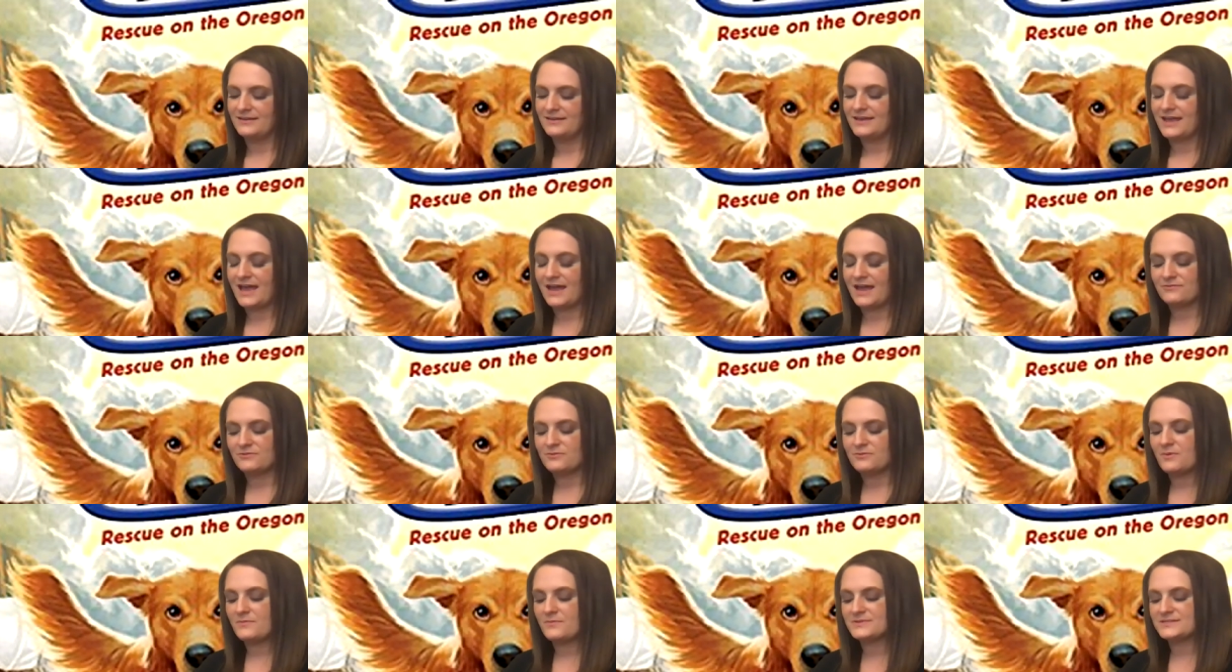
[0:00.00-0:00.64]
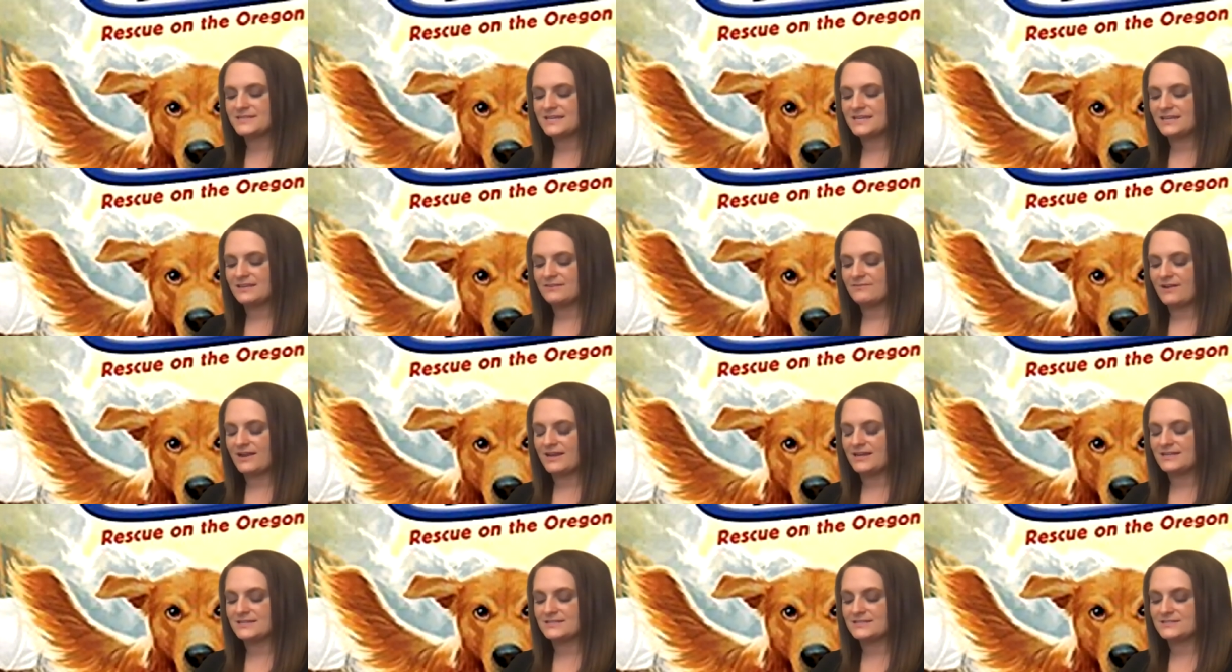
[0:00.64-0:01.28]
Everyone was getting
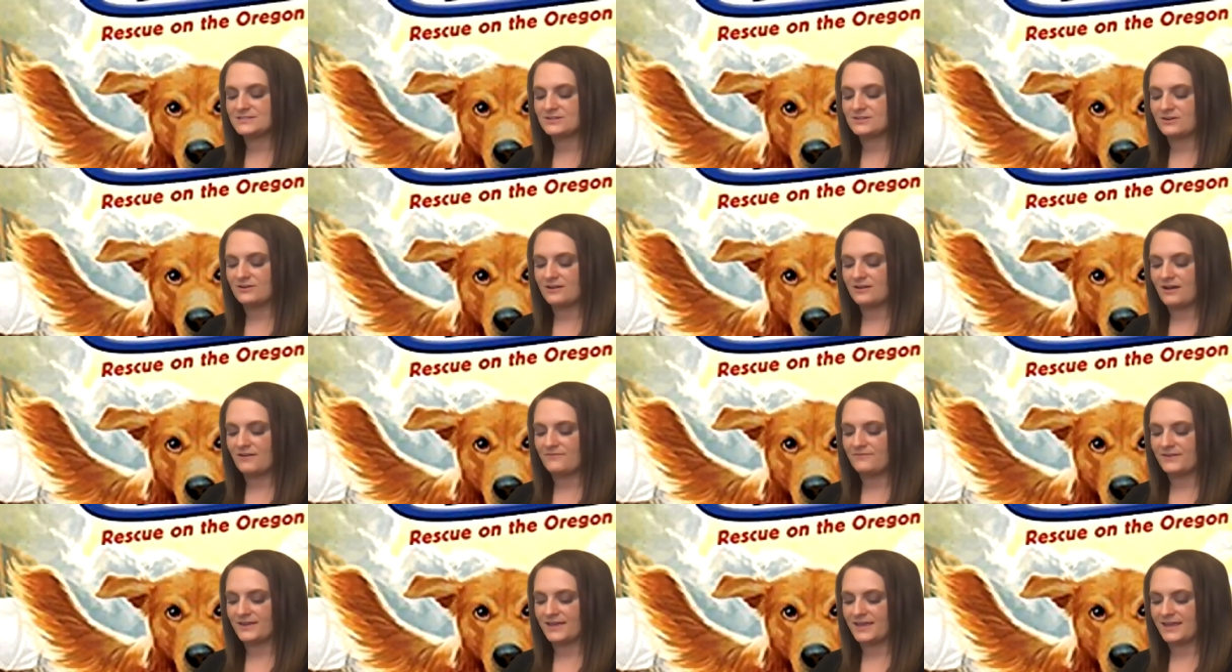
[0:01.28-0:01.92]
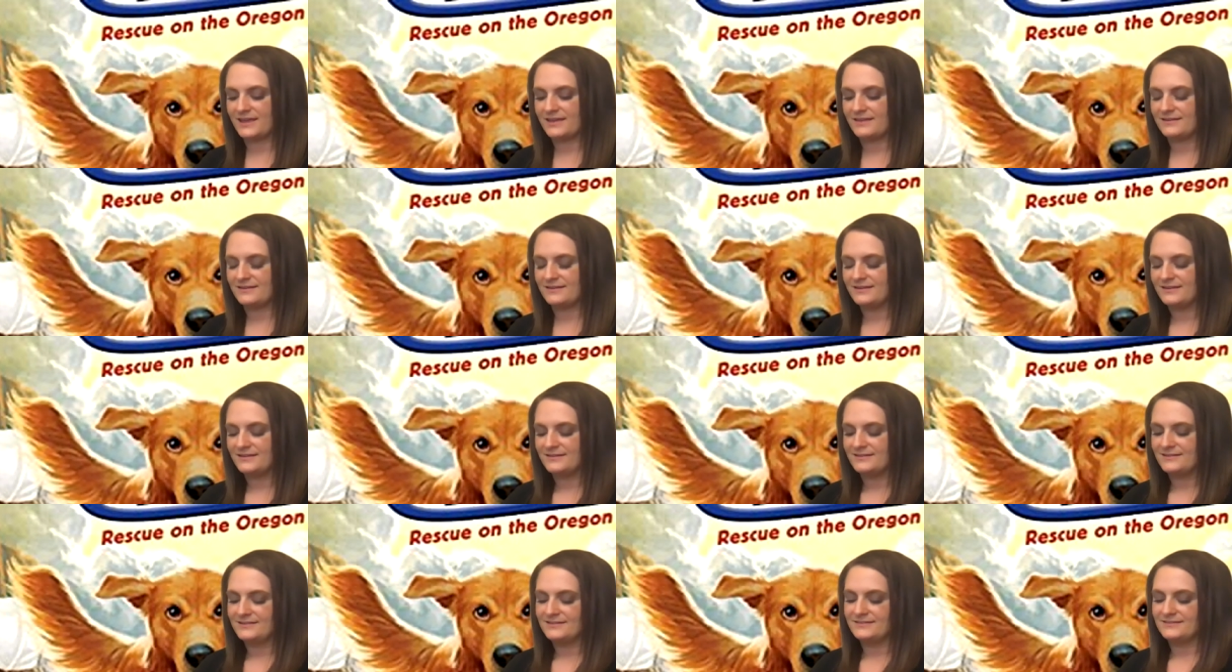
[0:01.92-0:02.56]
ready to start off again
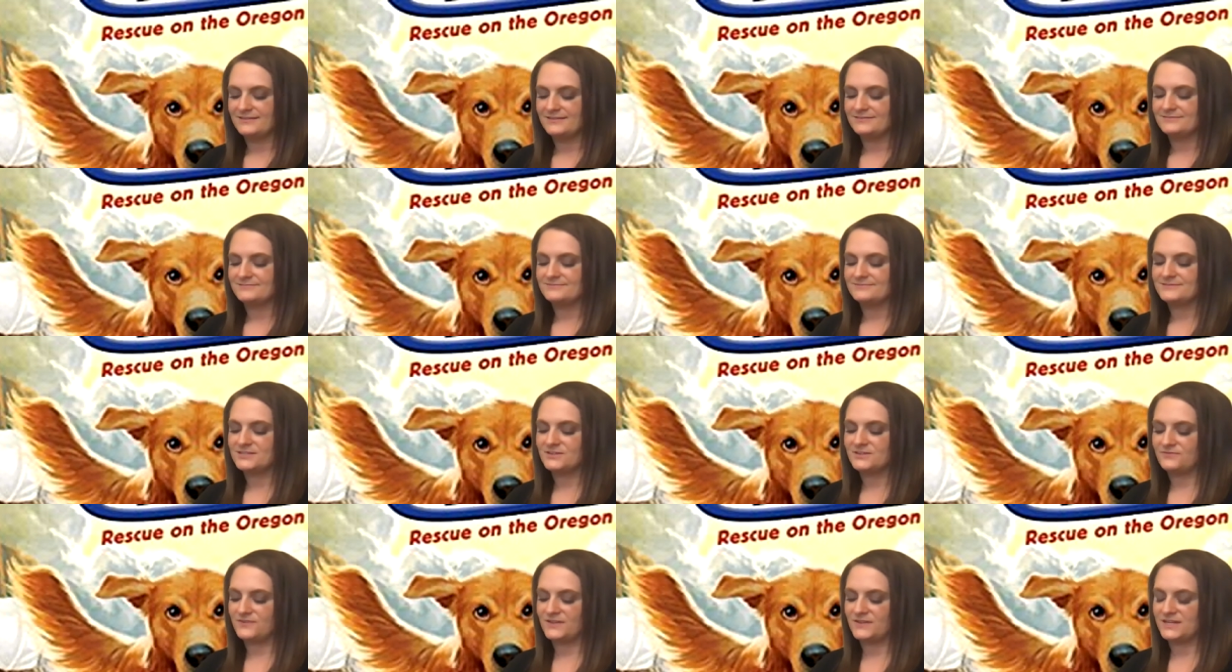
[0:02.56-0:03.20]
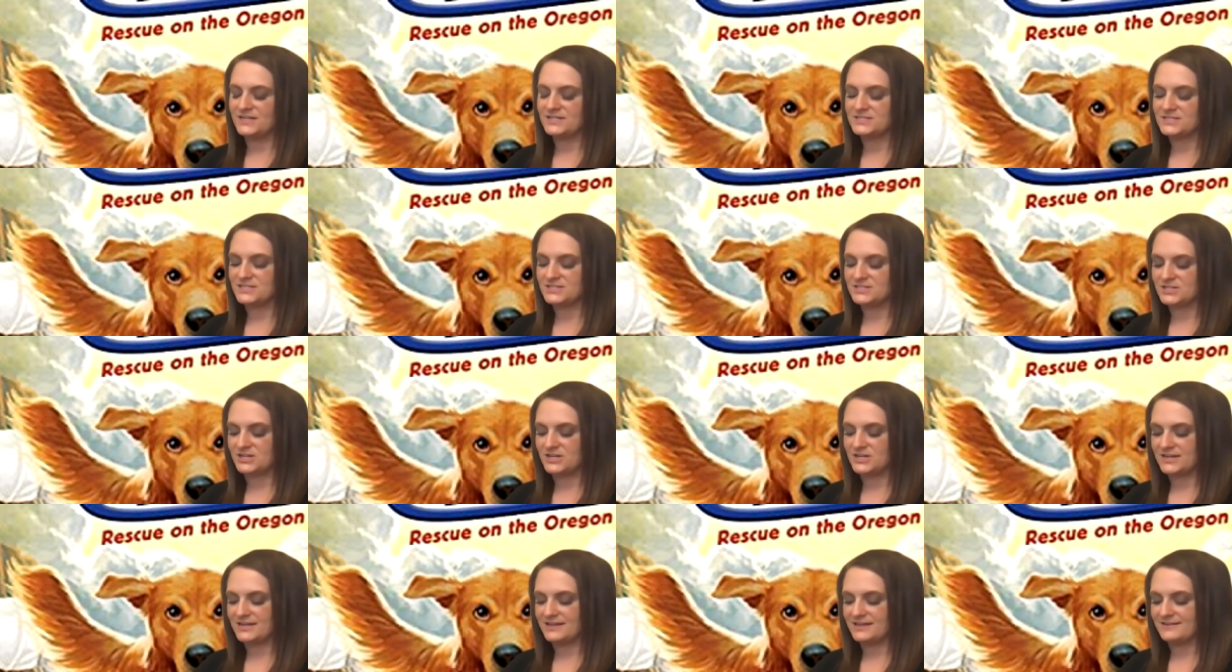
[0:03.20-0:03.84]
to finish the
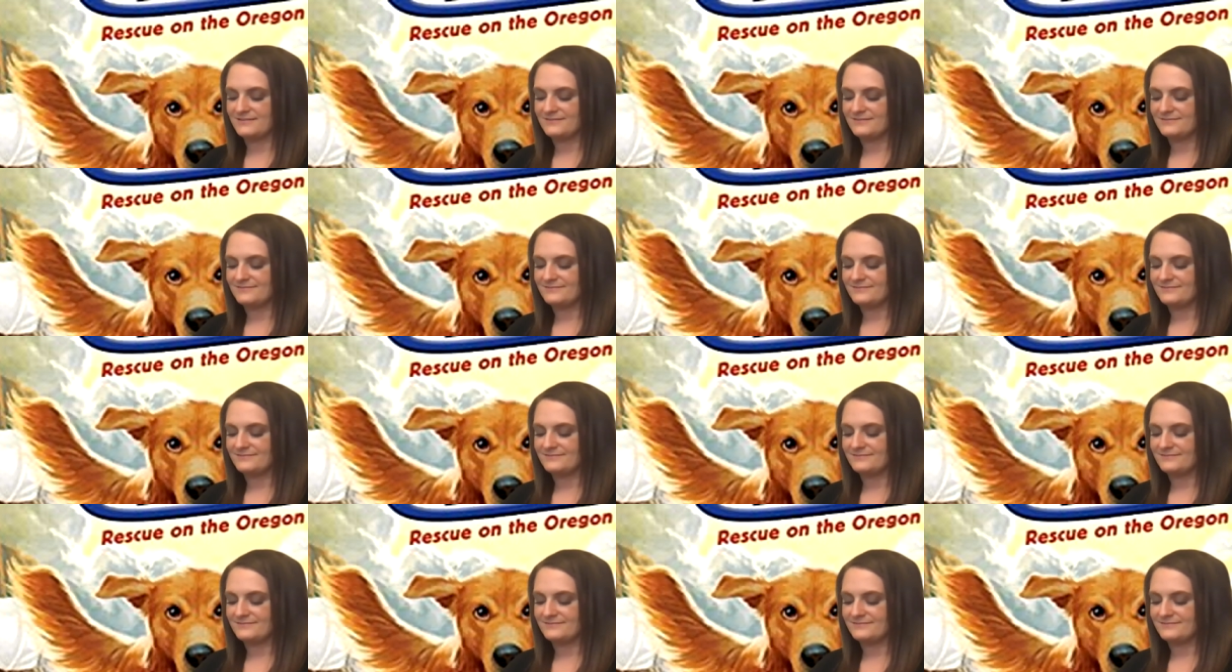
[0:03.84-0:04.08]
journey.